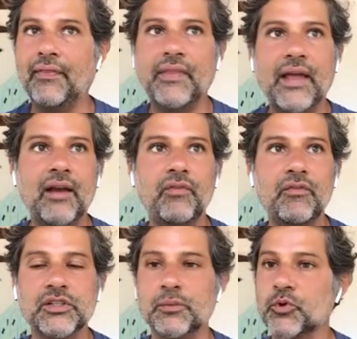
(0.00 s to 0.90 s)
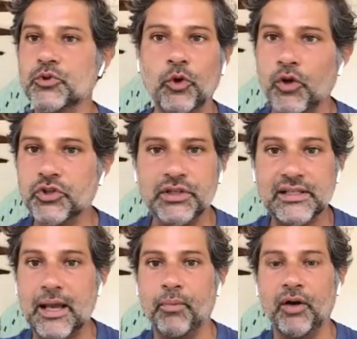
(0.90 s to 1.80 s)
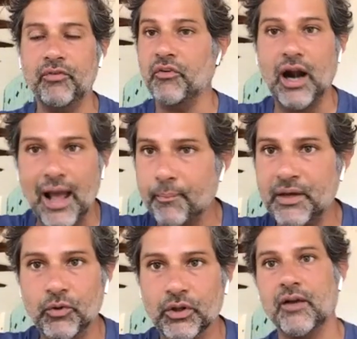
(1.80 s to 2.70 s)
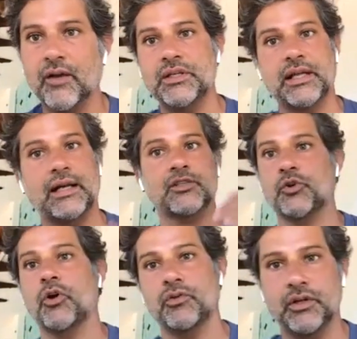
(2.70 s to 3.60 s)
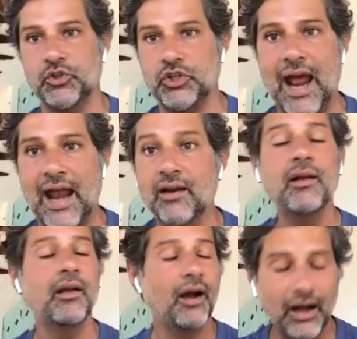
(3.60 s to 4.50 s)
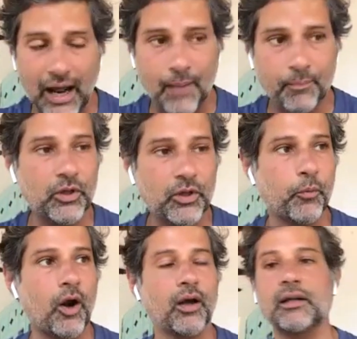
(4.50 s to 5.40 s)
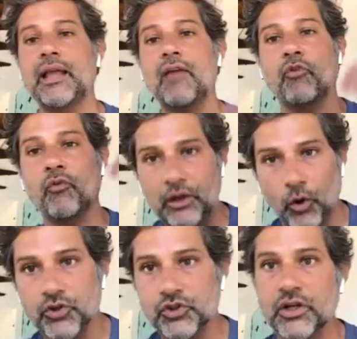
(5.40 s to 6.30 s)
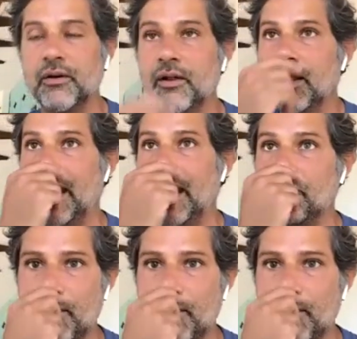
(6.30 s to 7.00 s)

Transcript: And then we were supposed to launch in December. We were unhappy with it. We said, let's launch in Jan, unhappy with the product. And therefore we launched in